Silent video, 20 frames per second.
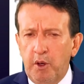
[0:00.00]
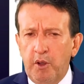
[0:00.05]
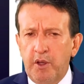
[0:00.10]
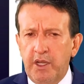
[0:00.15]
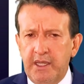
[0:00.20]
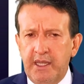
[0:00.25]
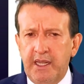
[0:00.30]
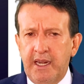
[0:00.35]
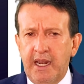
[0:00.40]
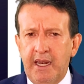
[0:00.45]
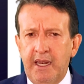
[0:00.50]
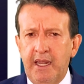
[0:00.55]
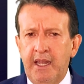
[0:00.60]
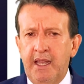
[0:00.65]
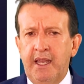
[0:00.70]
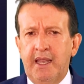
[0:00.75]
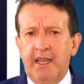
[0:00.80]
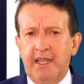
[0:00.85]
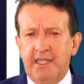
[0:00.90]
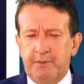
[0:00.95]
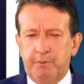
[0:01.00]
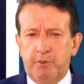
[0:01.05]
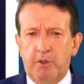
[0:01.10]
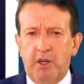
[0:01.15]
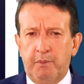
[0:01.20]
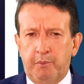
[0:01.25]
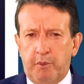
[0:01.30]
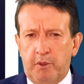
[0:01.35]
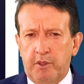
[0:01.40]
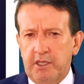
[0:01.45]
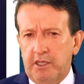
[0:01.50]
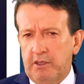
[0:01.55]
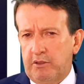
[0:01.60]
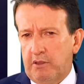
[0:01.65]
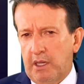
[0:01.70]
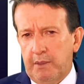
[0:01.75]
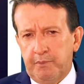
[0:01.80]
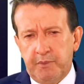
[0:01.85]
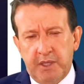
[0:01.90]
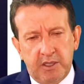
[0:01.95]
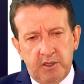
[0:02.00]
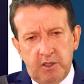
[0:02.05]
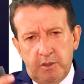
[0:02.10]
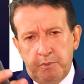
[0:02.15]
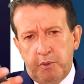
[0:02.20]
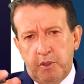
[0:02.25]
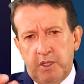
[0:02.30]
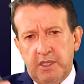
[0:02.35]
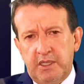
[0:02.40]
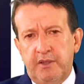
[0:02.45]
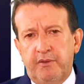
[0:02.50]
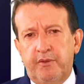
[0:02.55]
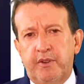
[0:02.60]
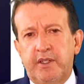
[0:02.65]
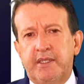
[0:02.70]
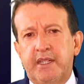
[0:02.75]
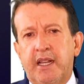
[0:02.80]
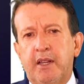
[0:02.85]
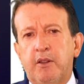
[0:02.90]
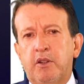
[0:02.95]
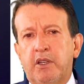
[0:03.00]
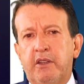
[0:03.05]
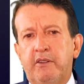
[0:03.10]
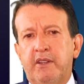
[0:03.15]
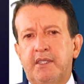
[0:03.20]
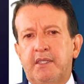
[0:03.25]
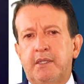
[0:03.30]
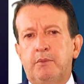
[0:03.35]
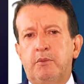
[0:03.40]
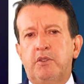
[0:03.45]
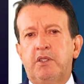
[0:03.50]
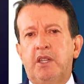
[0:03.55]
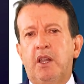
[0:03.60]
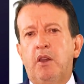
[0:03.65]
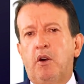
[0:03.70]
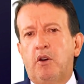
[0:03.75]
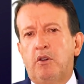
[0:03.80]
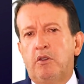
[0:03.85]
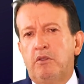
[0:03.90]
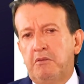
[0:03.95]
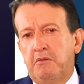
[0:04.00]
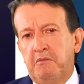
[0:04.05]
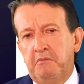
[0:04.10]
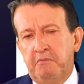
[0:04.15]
And with this, we want to say that this is the philosophical principle.